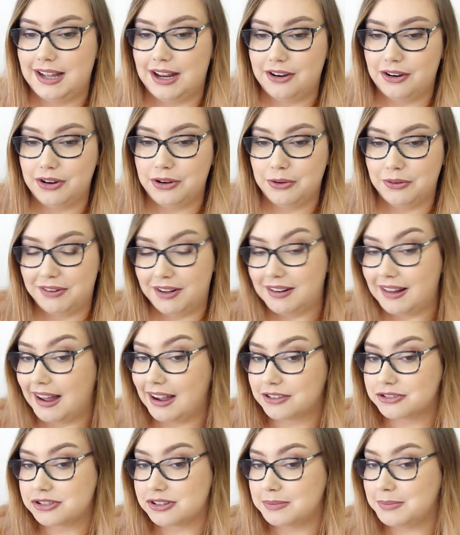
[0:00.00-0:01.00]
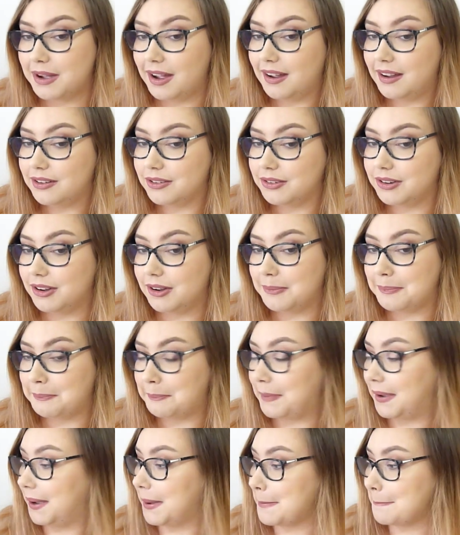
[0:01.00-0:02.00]
I don't know if I'll actually buy it or not,
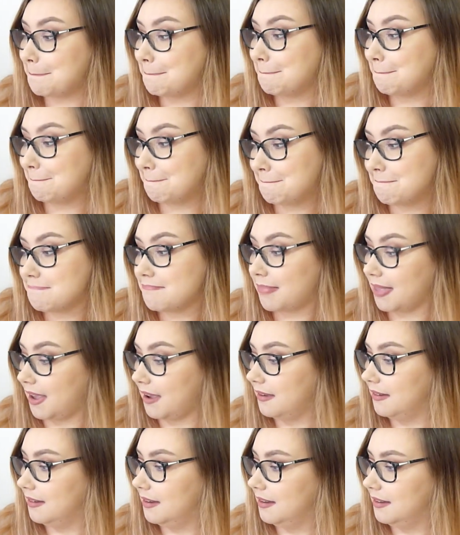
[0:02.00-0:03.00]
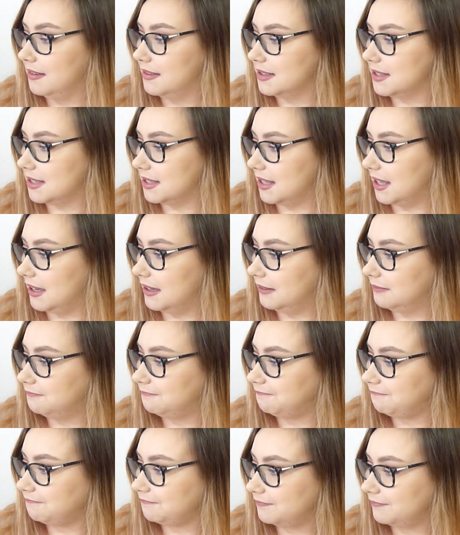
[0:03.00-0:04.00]
but it's there.
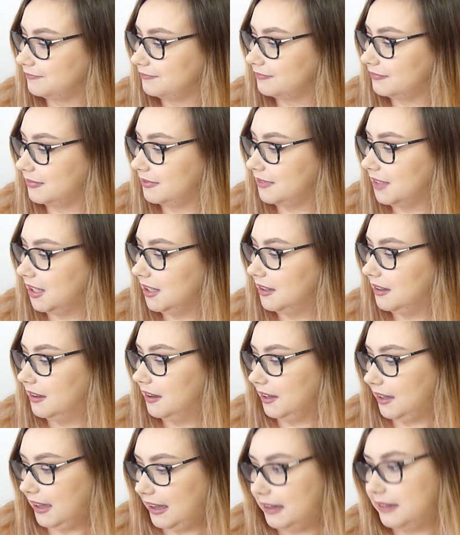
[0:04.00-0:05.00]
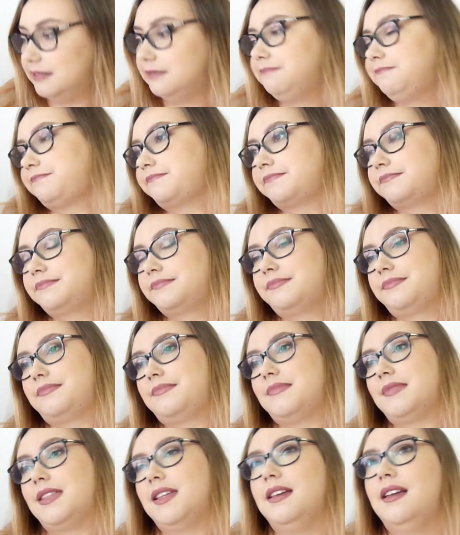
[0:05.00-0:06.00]
Okay.
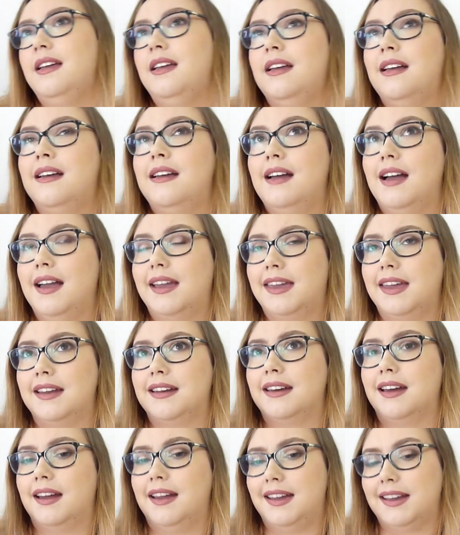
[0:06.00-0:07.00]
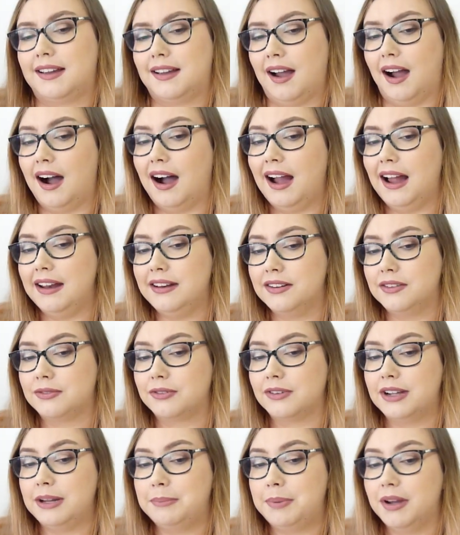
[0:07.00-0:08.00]
Again, a kind of
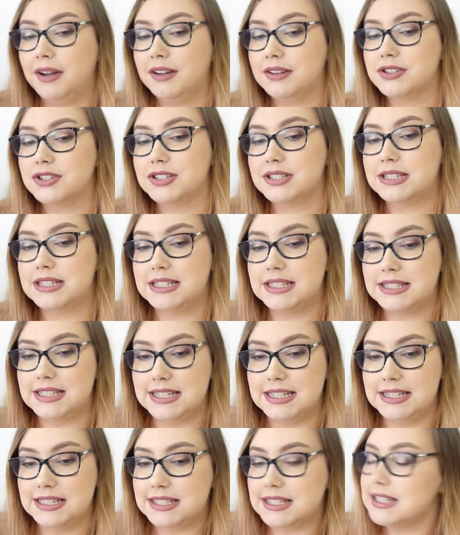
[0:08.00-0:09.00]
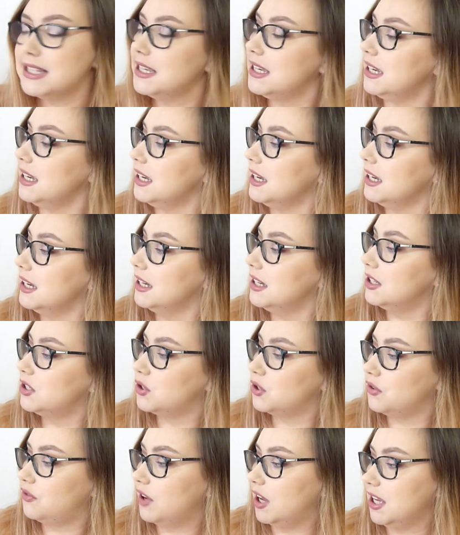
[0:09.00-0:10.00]
repurchase. This is the
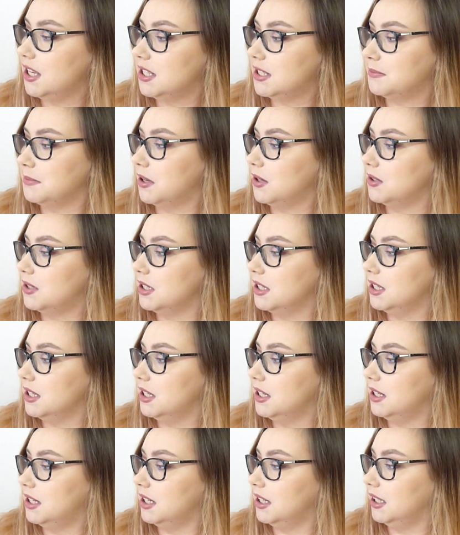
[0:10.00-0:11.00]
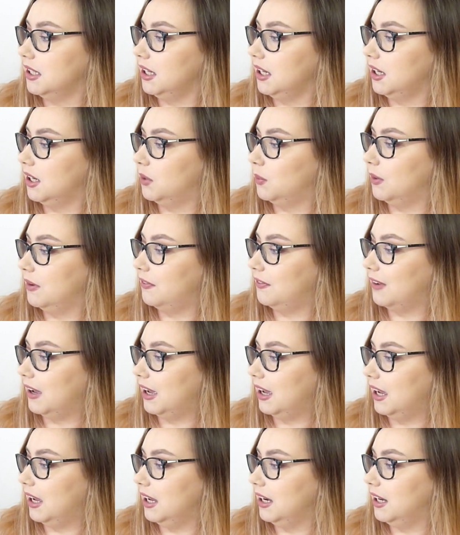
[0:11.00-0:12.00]
Too Faced Melted
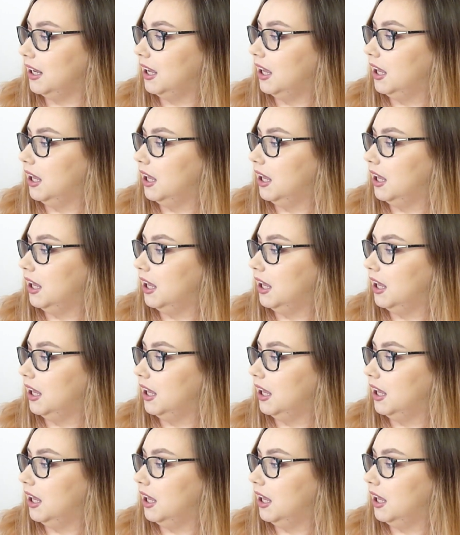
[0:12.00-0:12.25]
Liquefied